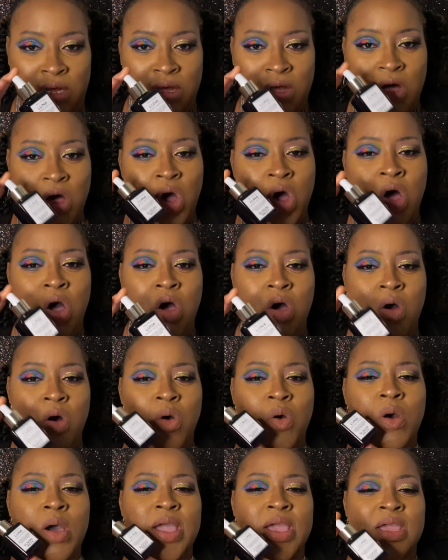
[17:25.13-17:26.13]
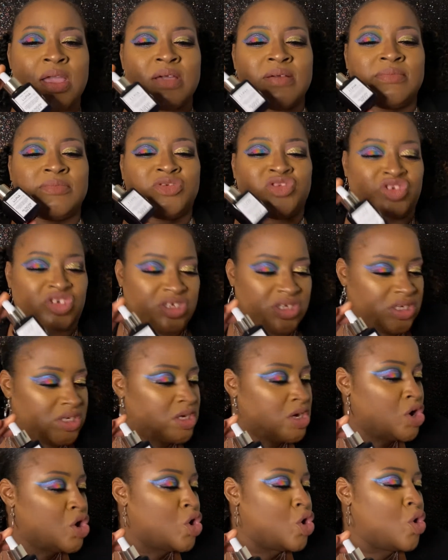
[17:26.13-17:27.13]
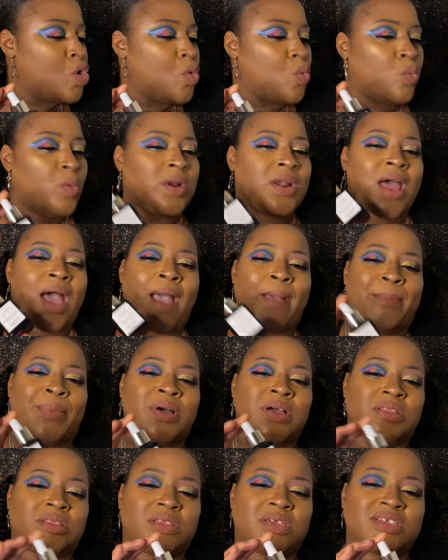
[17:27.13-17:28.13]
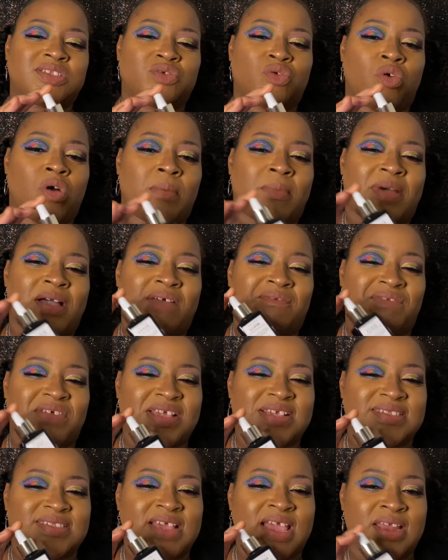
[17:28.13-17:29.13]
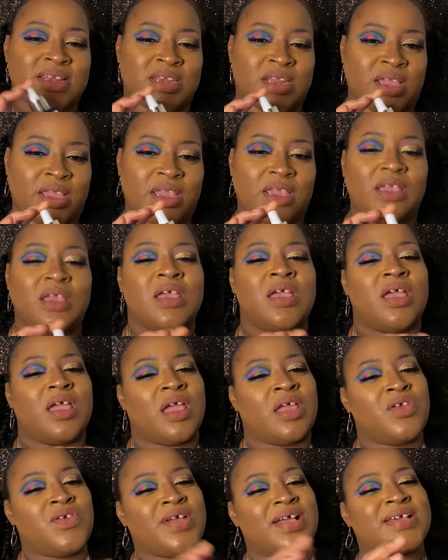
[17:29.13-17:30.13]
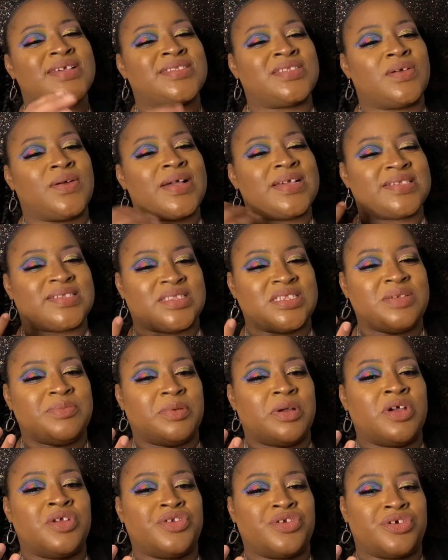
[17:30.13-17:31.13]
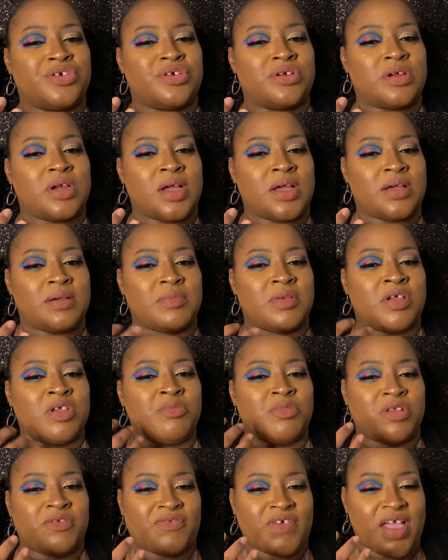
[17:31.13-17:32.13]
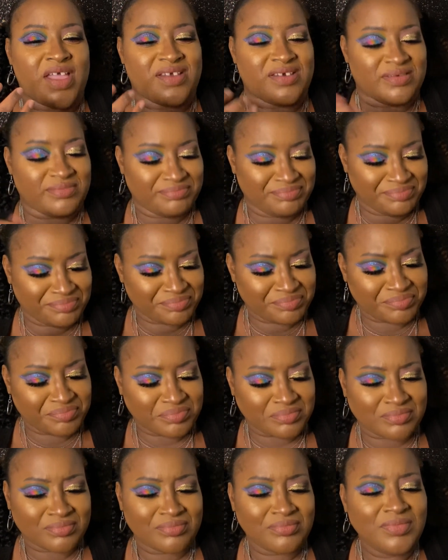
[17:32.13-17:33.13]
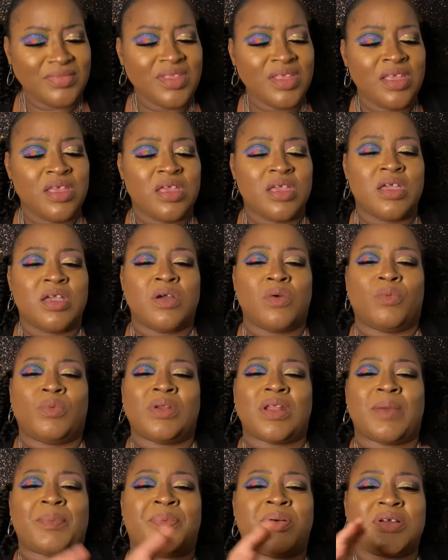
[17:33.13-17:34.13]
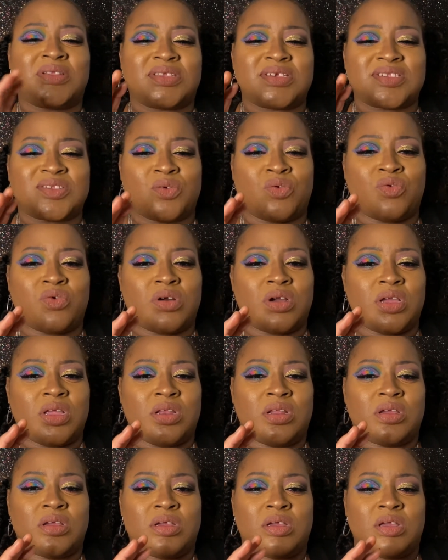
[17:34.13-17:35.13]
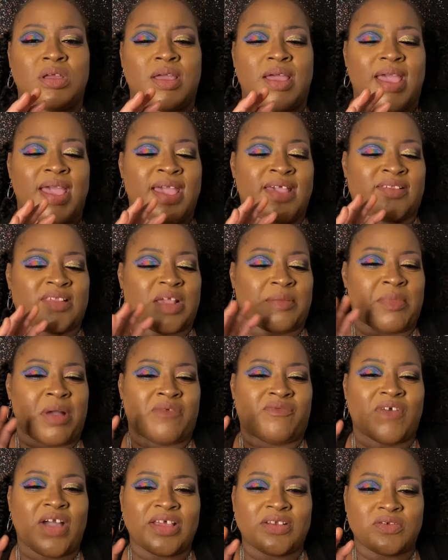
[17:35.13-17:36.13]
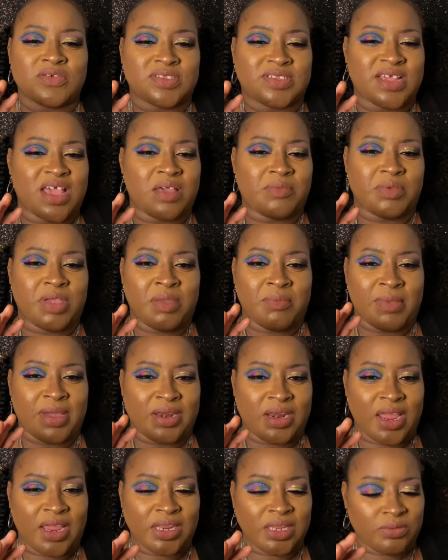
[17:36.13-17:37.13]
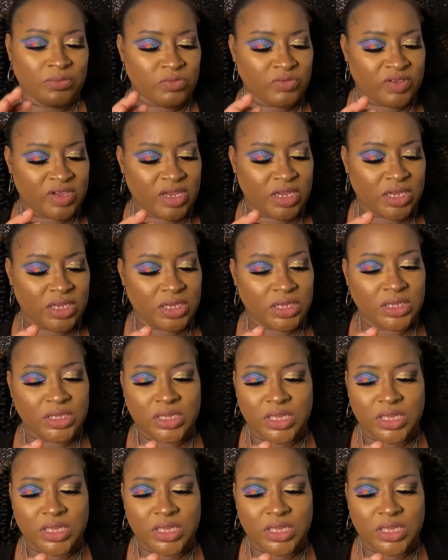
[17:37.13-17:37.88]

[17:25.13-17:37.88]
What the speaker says: OMG. When I put this on my face at night, and you guys know I sleep under a humidifier. When I put this on as like my final step in my nightly routine,